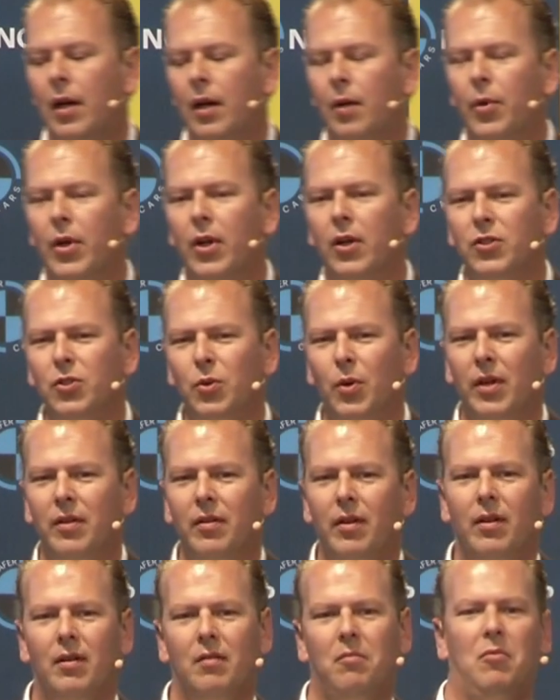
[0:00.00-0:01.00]
But also
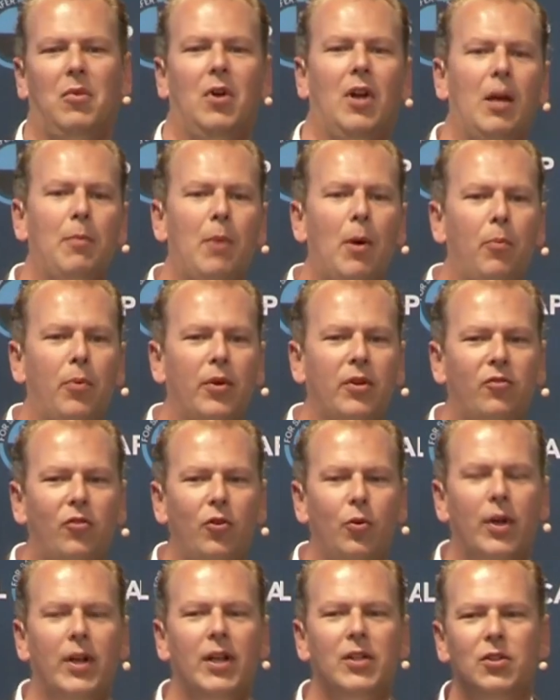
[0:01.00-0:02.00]
came up with
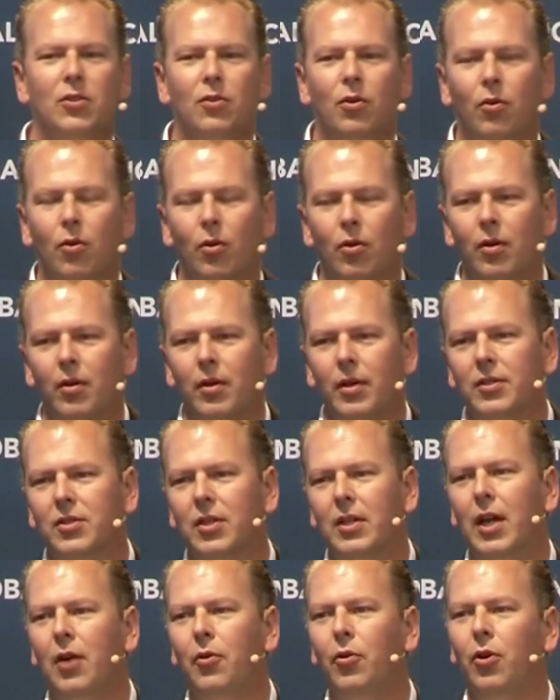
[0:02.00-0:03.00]
2 additional
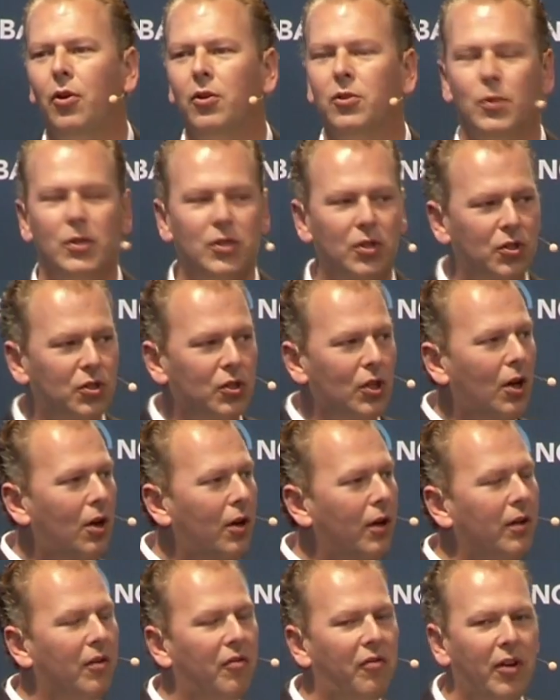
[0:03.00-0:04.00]
scenarios, which you saw
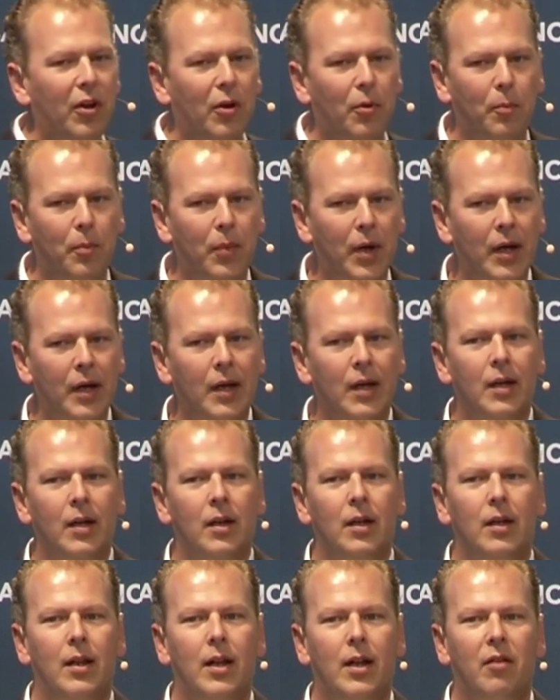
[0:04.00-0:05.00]
in the film,
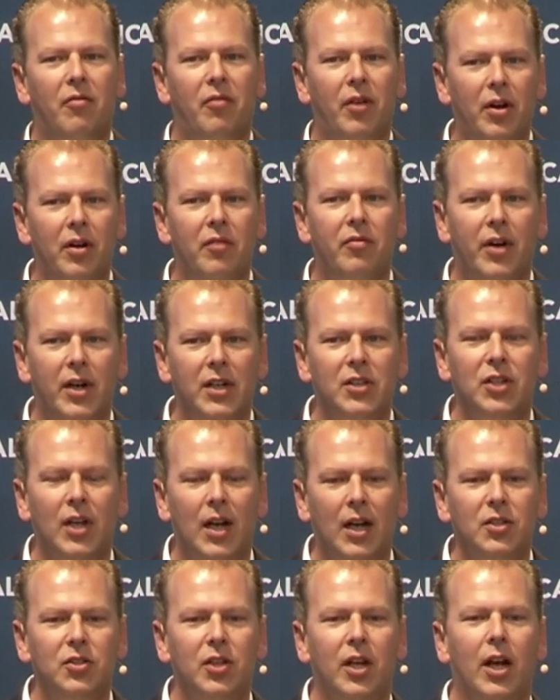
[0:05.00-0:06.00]
that are very, very
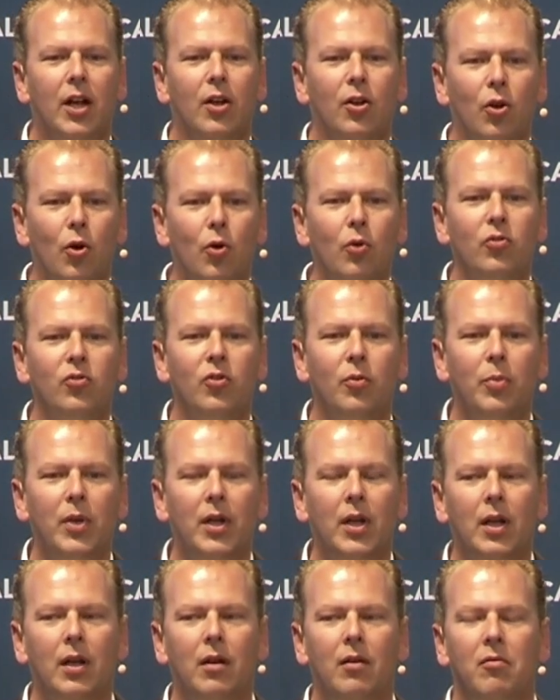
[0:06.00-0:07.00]
challenging and known to
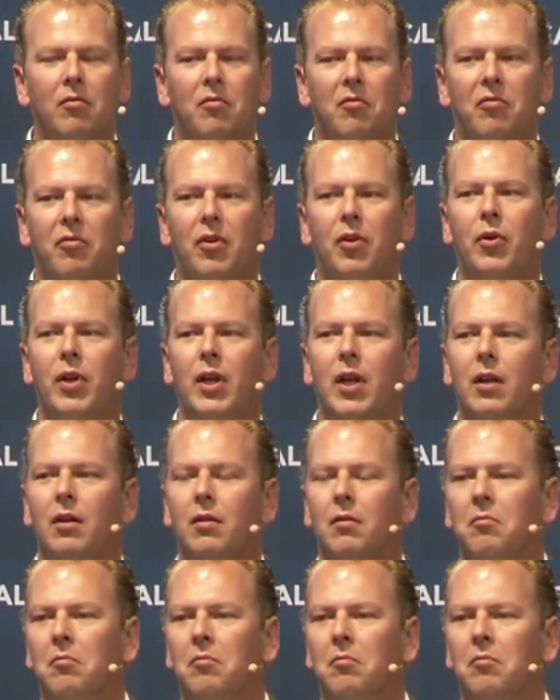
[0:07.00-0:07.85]
be very